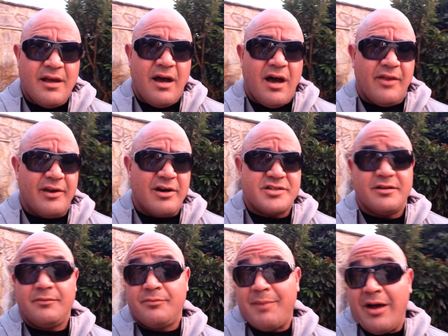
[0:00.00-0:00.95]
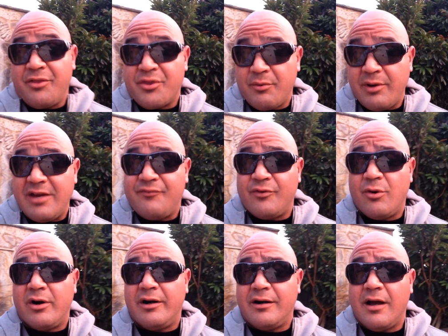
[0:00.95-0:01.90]
There's about 3
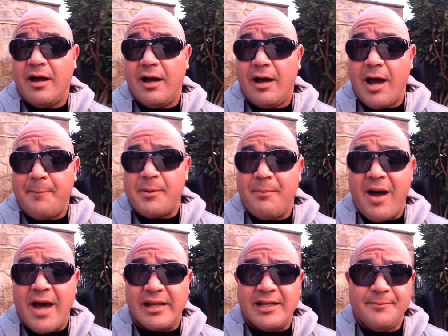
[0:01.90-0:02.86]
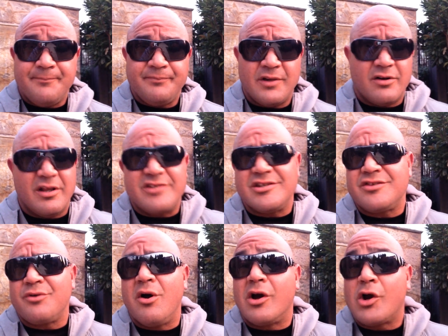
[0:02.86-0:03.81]
for upper body, or let's
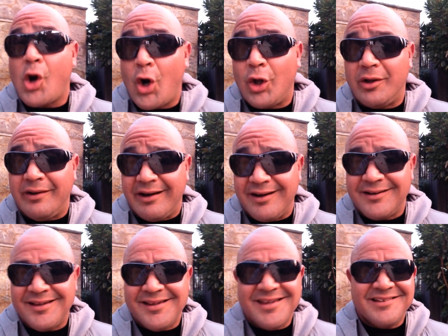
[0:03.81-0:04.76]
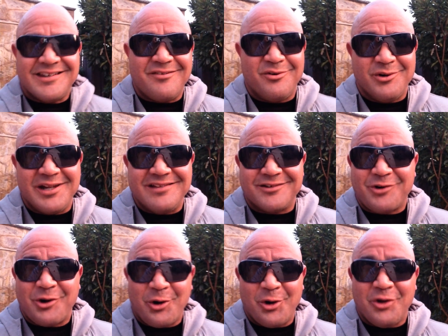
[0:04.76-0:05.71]
just throw a curl in there, because everyone needs a
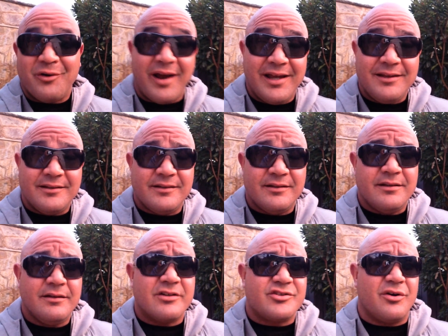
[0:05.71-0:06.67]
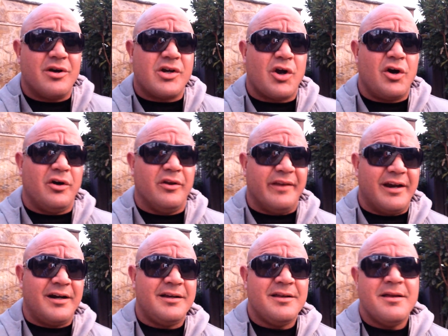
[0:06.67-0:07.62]
curl, right? Let's throw a curl in
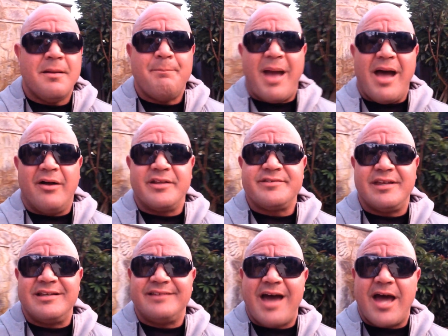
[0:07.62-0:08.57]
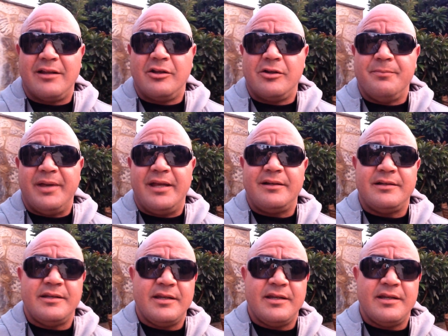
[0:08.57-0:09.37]
there, balance things out a little bit.